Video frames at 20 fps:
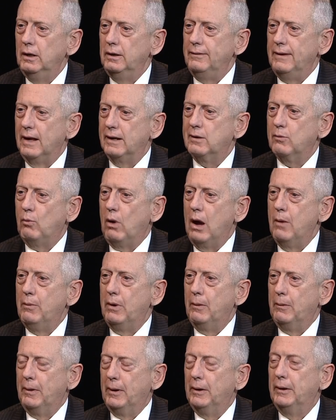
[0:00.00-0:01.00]
and that's why
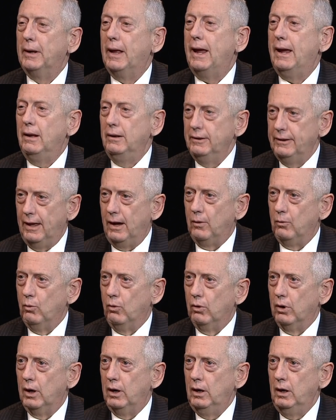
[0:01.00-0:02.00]
we were able to end that
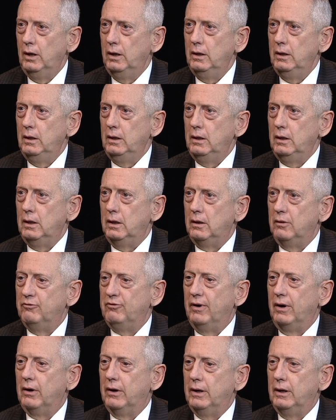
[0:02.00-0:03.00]
war in a
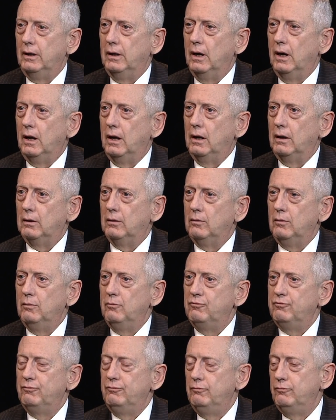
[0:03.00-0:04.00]
very
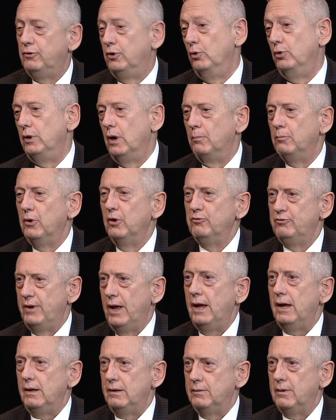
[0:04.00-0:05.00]
few number of
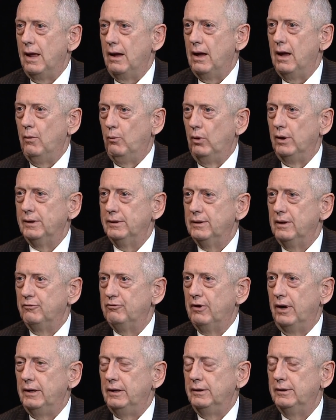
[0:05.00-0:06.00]
days once the
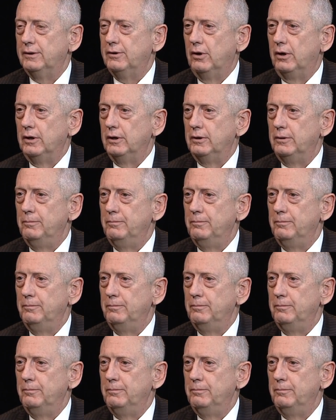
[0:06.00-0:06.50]
fighting started.